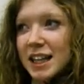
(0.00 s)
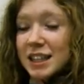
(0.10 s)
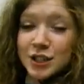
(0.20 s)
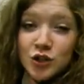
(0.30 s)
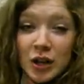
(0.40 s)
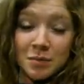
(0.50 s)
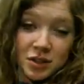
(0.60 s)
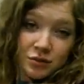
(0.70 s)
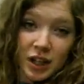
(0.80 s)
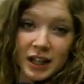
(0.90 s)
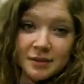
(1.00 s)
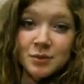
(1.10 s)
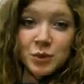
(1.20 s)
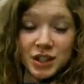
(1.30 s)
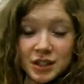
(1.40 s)
the script, really,
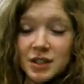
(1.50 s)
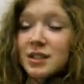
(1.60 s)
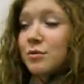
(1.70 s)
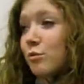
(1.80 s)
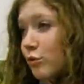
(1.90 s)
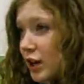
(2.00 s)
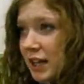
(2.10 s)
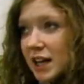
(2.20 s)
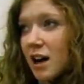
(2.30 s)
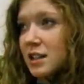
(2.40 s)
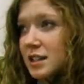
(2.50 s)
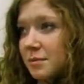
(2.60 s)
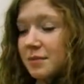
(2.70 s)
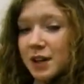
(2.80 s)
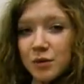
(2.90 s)
which is really
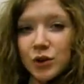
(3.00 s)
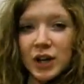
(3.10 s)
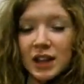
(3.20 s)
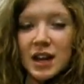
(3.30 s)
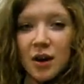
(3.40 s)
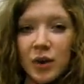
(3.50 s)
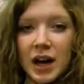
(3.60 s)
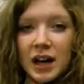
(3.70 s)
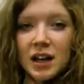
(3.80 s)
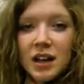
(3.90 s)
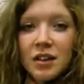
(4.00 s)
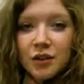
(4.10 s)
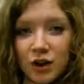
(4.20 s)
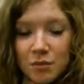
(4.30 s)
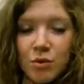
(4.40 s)
awesome that we're doing it that way
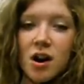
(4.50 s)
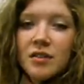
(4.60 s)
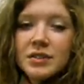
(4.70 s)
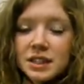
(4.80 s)
through improv.